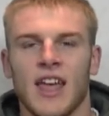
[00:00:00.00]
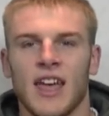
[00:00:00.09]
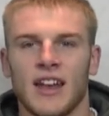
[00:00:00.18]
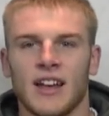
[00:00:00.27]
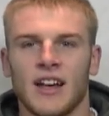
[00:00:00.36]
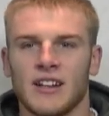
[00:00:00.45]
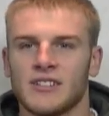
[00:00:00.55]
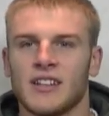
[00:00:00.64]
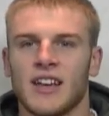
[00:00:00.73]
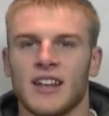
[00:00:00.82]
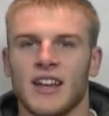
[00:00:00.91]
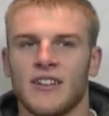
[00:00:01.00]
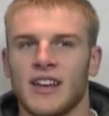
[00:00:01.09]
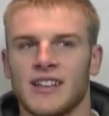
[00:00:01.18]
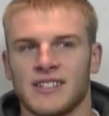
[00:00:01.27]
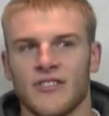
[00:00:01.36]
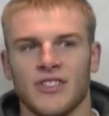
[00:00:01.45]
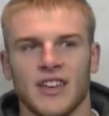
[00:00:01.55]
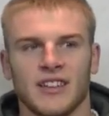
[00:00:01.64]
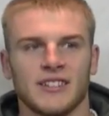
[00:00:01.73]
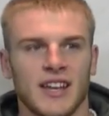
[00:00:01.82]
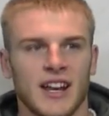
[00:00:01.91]
And I just like it how he has
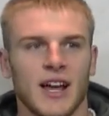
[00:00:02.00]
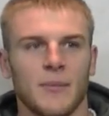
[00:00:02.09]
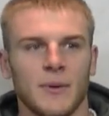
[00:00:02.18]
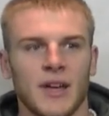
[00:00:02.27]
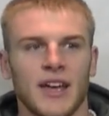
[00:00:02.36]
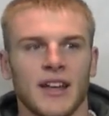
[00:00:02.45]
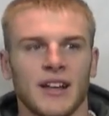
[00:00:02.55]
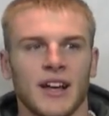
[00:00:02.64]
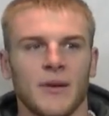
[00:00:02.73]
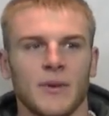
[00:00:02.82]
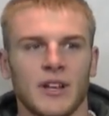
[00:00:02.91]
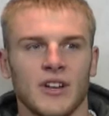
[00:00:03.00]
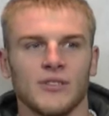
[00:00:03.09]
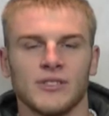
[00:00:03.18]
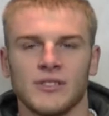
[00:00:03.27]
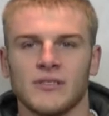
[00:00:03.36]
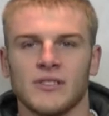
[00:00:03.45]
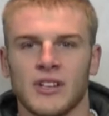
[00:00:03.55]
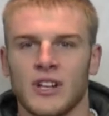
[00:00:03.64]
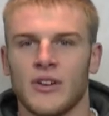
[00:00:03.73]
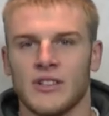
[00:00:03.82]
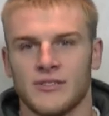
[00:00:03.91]
everything set up, and he knows
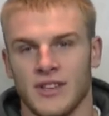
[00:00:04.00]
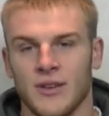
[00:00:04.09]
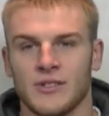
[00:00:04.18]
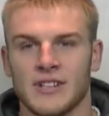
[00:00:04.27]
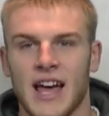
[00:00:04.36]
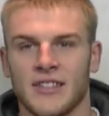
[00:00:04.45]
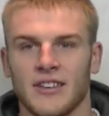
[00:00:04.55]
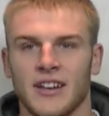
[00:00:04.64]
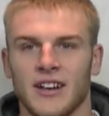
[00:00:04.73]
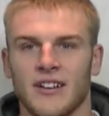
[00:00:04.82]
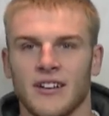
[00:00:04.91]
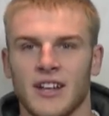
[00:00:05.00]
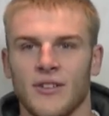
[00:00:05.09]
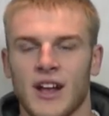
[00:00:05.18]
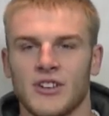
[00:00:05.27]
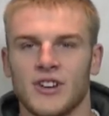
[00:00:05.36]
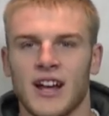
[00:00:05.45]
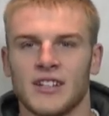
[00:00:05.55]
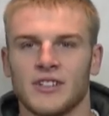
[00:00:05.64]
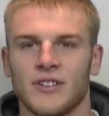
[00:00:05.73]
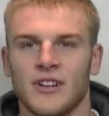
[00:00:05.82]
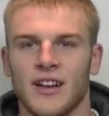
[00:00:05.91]
he was an athlete here and he ran track,
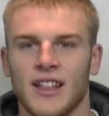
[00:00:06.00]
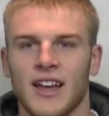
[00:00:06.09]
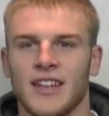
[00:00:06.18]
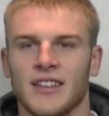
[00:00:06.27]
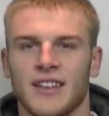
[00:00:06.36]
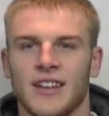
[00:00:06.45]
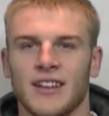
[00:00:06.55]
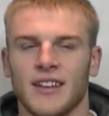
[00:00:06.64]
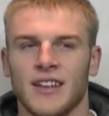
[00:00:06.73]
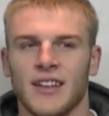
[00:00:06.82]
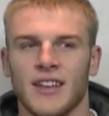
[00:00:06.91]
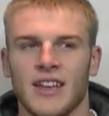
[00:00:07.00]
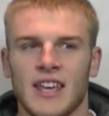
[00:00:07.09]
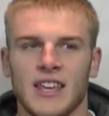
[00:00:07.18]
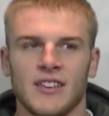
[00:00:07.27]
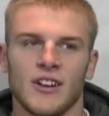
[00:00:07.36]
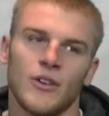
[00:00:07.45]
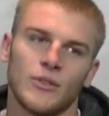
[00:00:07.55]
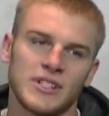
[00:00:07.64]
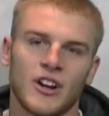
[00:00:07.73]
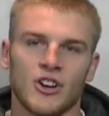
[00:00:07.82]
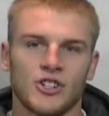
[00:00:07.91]
so I like it that he
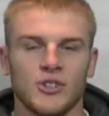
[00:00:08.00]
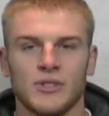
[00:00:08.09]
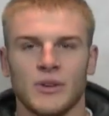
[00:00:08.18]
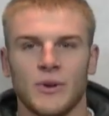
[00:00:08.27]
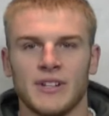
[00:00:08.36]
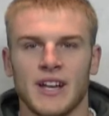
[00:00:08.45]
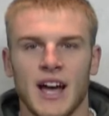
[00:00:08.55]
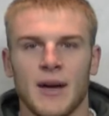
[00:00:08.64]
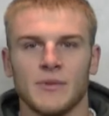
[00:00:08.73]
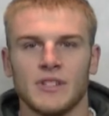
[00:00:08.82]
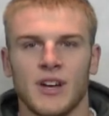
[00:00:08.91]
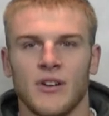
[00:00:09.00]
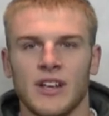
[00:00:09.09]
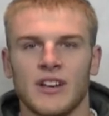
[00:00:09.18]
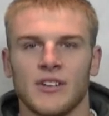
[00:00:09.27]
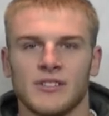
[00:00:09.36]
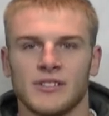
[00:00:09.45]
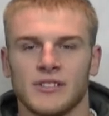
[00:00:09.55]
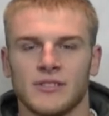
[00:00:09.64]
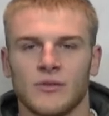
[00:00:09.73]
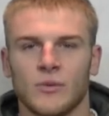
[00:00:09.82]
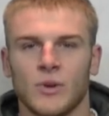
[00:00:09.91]
was in our shoes at one time, so he
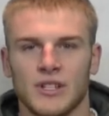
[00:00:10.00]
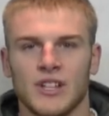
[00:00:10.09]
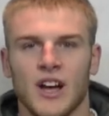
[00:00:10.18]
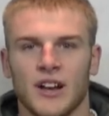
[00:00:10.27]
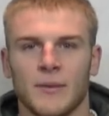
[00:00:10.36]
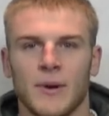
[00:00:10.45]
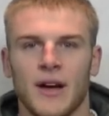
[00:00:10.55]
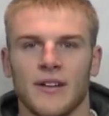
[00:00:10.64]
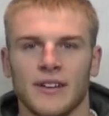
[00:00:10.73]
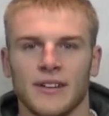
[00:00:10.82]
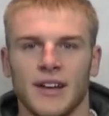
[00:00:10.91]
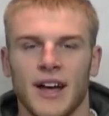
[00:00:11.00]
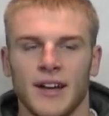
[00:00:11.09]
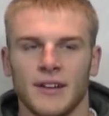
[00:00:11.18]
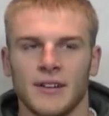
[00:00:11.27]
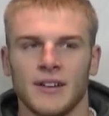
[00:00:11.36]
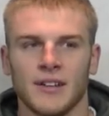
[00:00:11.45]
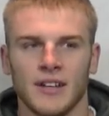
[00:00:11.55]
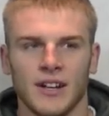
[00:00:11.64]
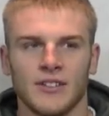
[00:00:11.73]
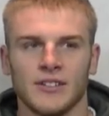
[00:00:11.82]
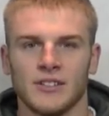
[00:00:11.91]
knows what he's talking about, and
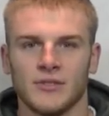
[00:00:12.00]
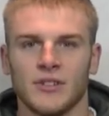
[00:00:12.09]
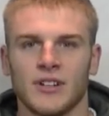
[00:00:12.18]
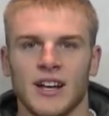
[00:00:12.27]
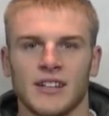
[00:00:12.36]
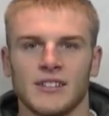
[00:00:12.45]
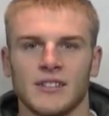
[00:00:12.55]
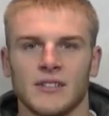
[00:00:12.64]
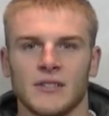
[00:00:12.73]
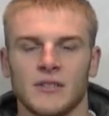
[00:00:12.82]
it's just really nice.